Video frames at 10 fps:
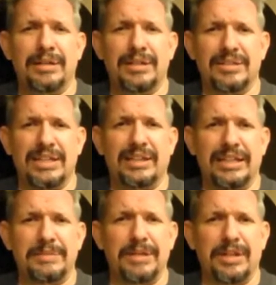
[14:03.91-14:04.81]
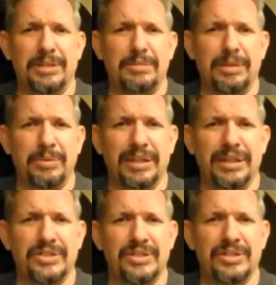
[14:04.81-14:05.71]
because he liked being on the bed with
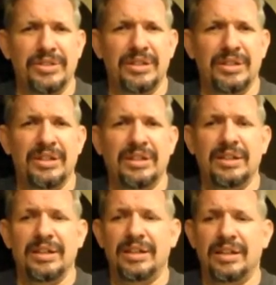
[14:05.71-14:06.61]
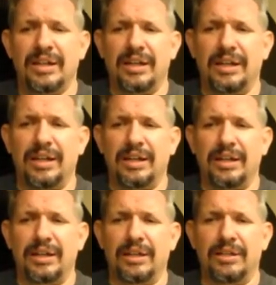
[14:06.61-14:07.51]
us.
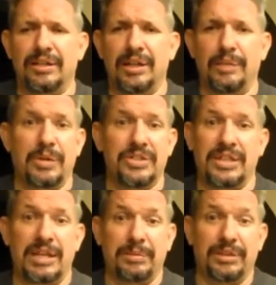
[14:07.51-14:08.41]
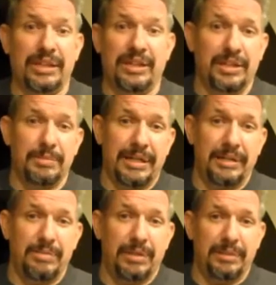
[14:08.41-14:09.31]
And he wasn't able to get on the
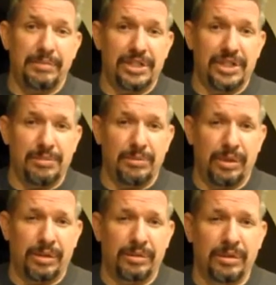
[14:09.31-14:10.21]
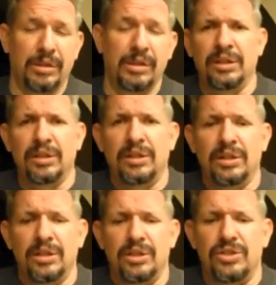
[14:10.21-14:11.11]
bed really much anymore.
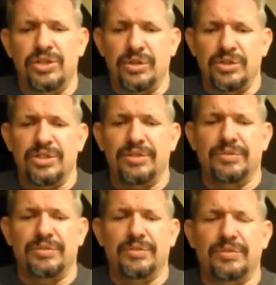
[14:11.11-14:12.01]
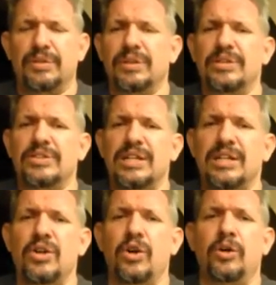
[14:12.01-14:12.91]
Joseph
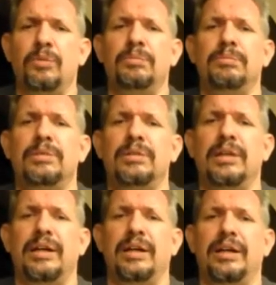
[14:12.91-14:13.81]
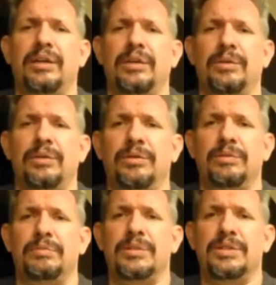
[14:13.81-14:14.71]
stayed home and
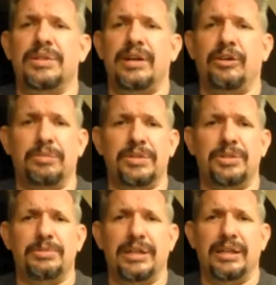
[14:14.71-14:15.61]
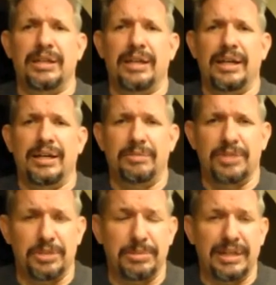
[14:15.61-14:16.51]
mis- helped Mr. Biggie, and
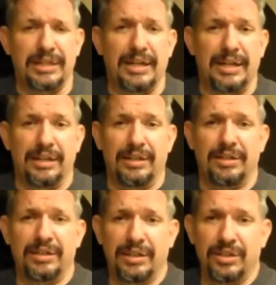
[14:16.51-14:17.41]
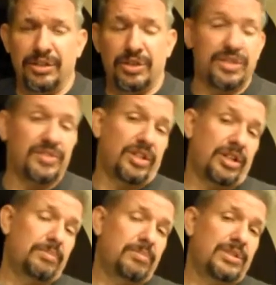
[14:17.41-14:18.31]
Mr. Biggie died in Joseph's
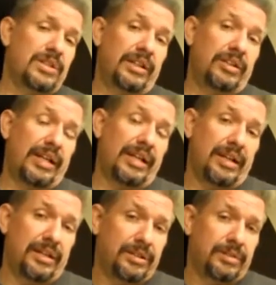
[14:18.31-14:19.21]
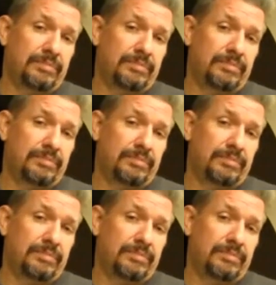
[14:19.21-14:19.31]
arms later that night,